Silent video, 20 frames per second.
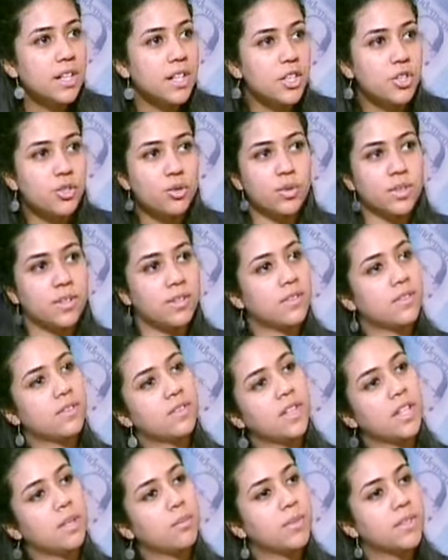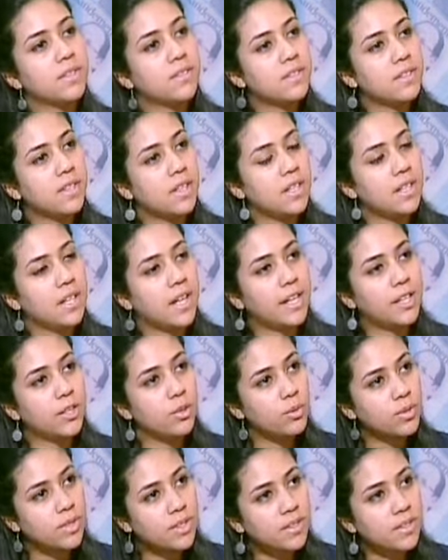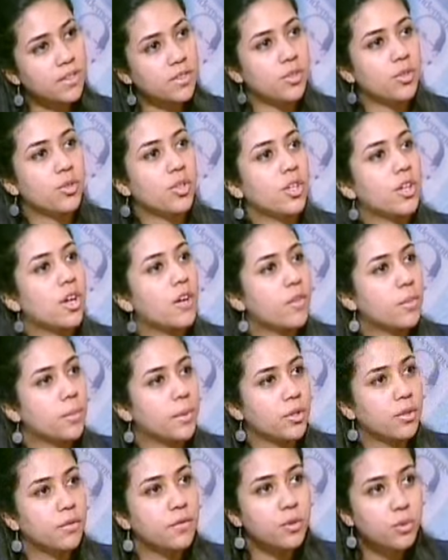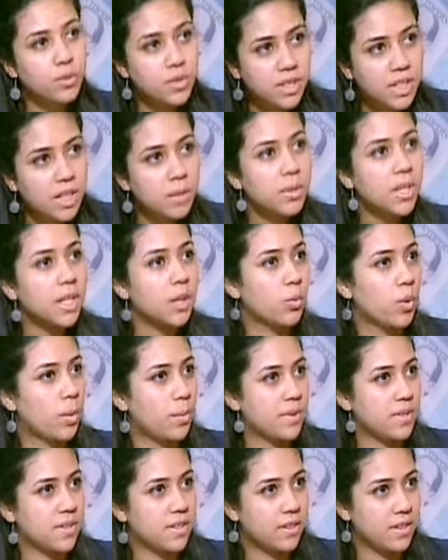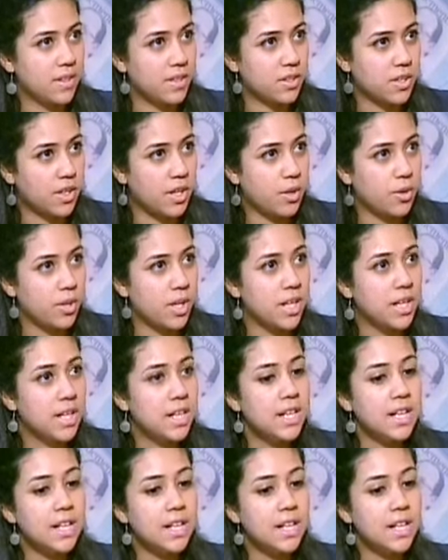issued this statement saying, accusing the Syrian government of using chemical weapons in this area.